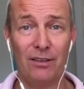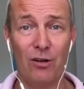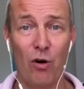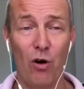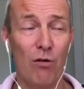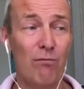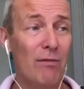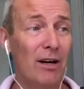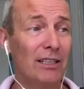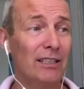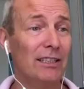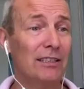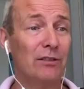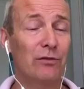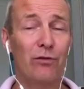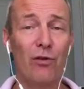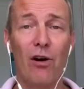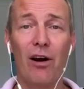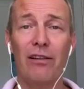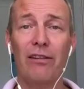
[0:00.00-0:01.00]
or money is
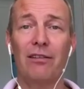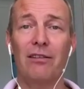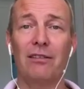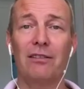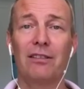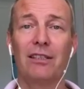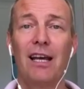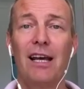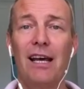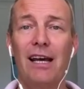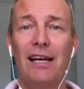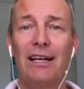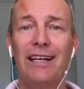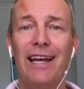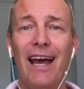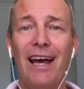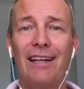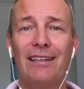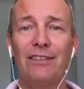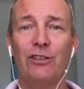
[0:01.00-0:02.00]
for others, again,